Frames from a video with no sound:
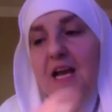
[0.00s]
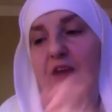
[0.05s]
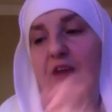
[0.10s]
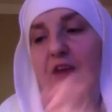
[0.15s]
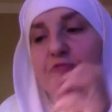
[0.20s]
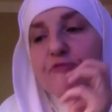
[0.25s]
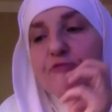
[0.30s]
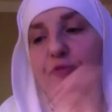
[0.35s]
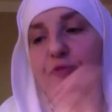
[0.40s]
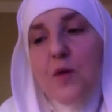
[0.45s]

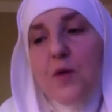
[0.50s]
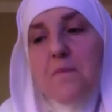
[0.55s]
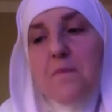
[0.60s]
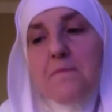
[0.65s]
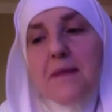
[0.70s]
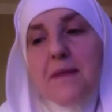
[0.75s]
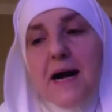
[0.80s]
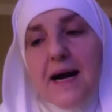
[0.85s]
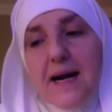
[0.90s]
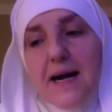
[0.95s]
From
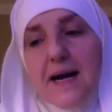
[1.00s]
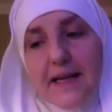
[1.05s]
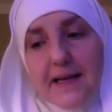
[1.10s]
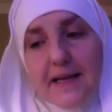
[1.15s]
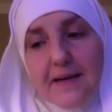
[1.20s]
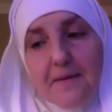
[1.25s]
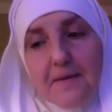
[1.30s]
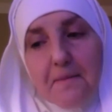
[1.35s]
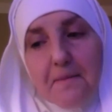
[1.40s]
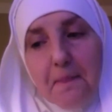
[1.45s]

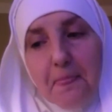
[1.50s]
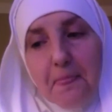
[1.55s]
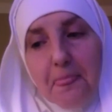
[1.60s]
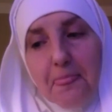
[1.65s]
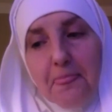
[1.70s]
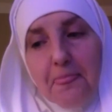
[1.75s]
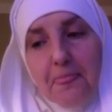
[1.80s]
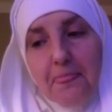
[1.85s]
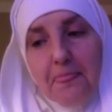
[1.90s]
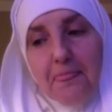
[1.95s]
ayah
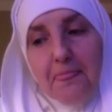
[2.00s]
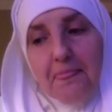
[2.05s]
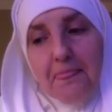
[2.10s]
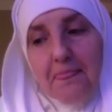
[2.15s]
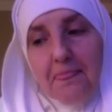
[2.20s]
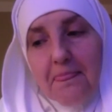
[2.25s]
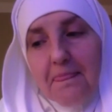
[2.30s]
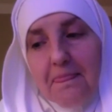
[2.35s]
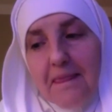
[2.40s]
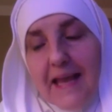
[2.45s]

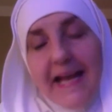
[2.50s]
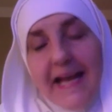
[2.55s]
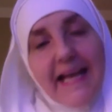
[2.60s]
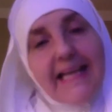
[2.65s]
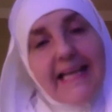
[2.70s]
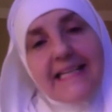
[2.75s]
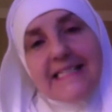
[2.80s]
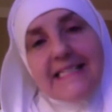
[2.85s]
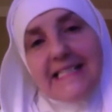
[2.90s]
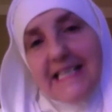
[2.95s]

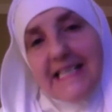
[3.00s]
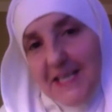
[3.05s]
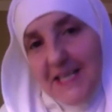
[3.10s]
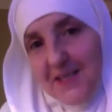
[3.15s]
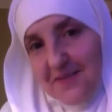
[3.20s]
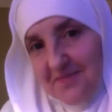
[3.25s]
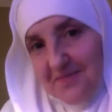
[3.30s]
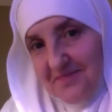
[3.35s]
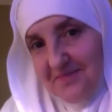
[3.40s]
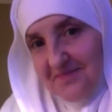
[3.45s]
18,